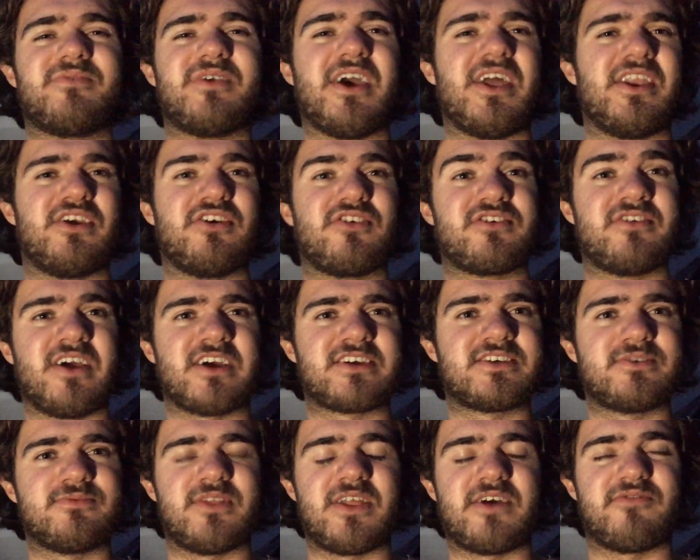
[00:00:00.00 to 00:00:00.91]
get a good
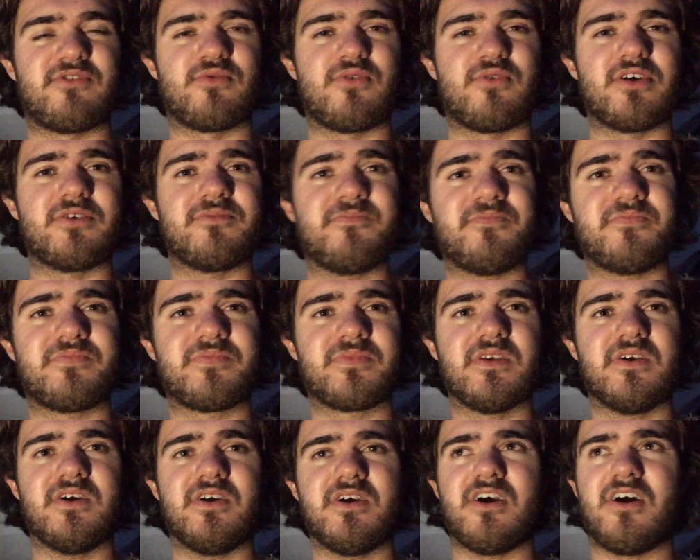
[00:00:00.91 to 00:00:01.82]
connection with everyone.
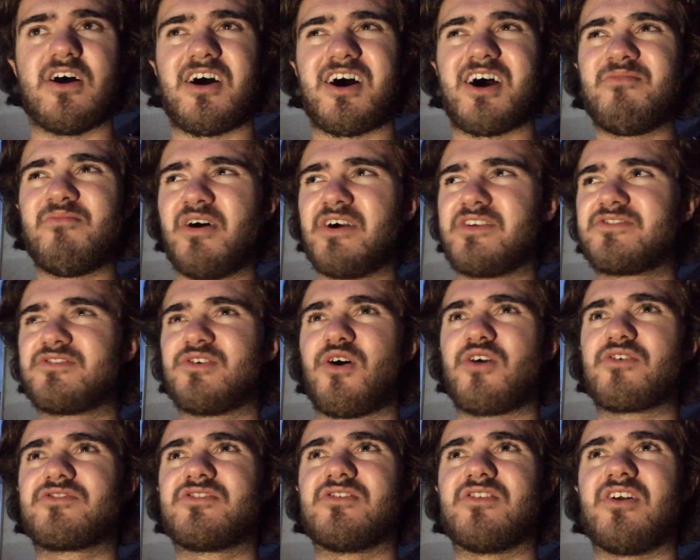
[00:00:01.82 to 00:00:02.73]
I might
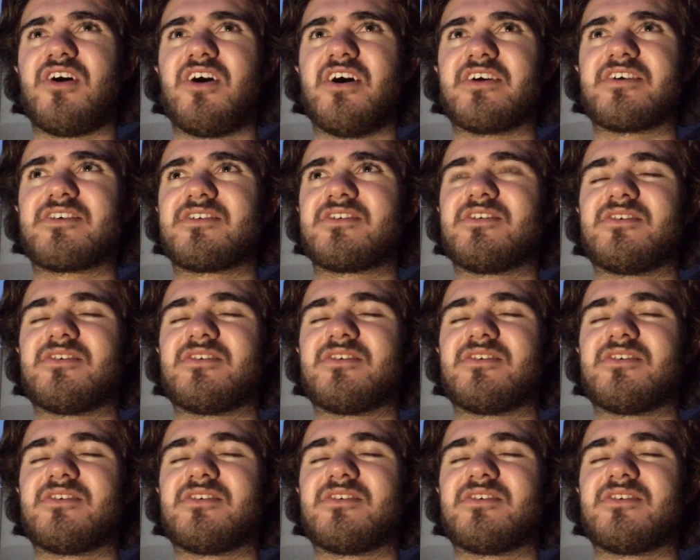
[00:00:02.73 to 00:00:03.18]
talk to like